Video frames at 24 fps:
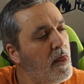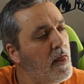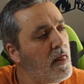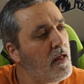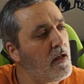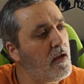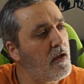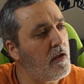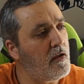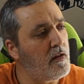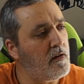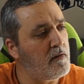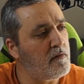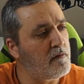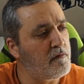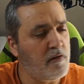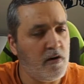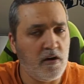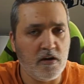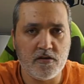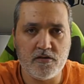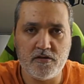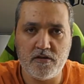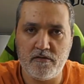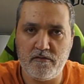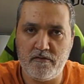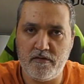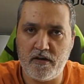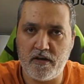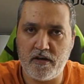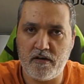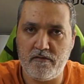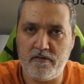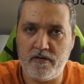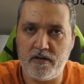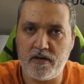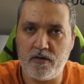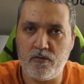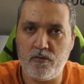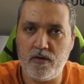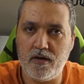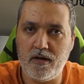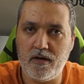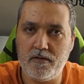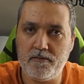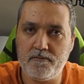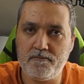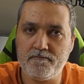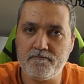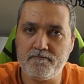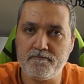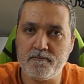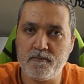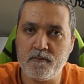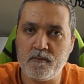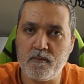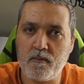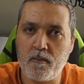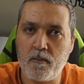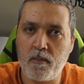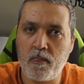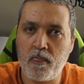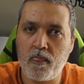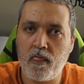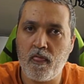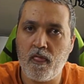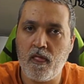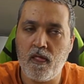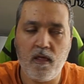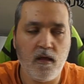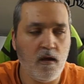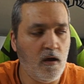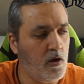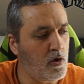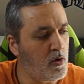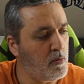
and function very very well I hope you